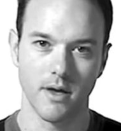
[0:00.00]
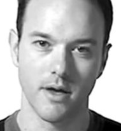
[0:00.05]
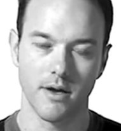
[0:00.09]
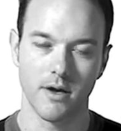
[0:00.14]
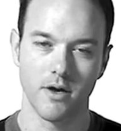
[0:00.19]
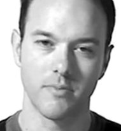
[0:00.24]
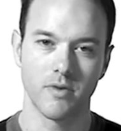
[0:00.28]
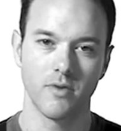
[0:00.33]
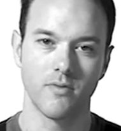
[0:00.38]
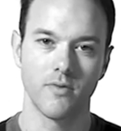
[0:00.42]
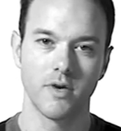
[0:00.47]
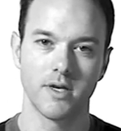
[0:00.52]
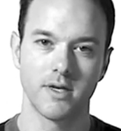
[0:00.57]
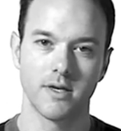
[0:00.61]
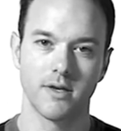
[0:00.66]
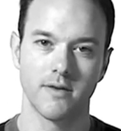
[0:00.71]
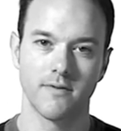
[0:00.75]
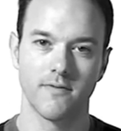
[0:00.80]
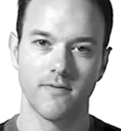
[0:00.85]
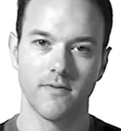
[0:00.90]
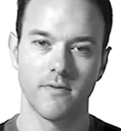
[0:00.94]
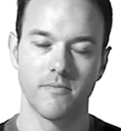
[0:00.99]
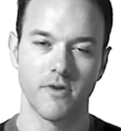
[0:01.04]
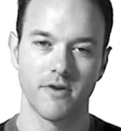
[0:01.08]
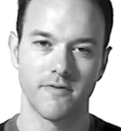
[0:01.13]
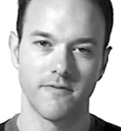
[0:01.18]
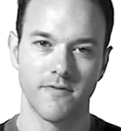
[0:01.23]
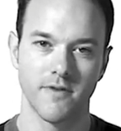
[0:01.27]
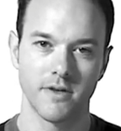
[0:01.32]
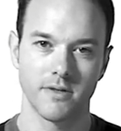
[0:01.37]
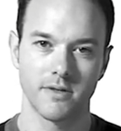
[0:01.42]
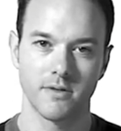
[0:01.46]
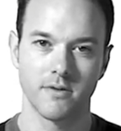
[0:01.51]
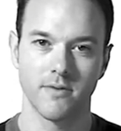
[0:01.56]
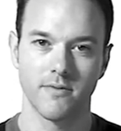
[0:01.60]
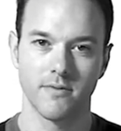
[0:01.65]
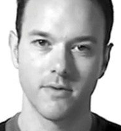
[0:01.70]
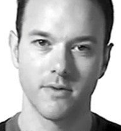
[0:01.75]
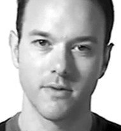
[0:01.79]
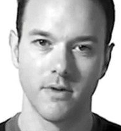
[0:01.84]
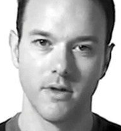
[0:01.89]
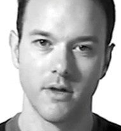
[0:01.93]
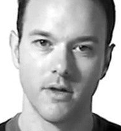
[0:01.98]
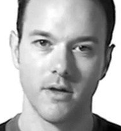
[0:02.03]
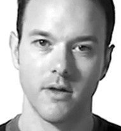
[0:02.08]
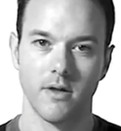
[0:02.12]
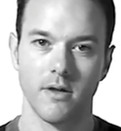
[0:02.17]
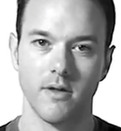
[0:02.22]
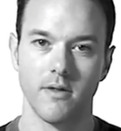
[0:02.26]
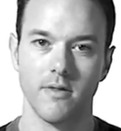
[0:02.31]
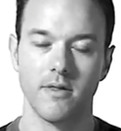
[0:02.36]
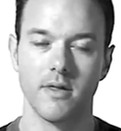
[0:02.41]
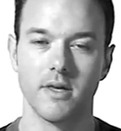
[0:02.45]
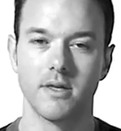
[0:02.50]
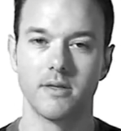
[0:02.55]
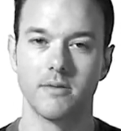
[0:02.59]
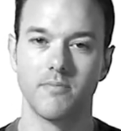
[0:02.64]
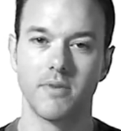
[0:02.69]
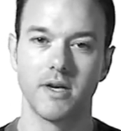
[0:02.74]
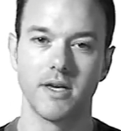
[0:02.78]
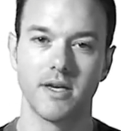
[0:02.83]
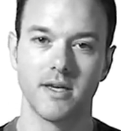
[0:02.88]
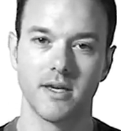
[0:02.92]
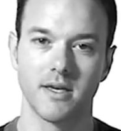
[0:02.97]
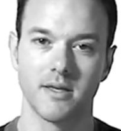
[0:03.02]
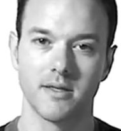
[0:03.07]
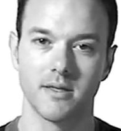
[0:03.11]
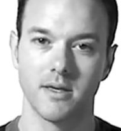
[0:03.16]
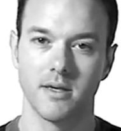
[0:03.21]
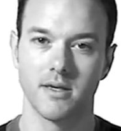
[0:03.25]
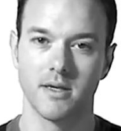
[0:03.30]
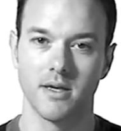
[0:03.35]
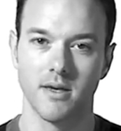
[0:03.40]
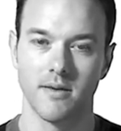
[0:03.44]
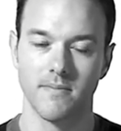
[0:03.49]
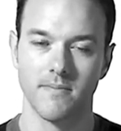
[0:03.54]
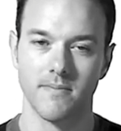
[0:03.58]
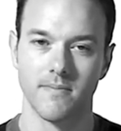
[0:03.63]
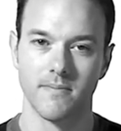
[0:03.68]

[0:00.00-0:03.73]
and I'll be reading from my first novel, This Bleeding City.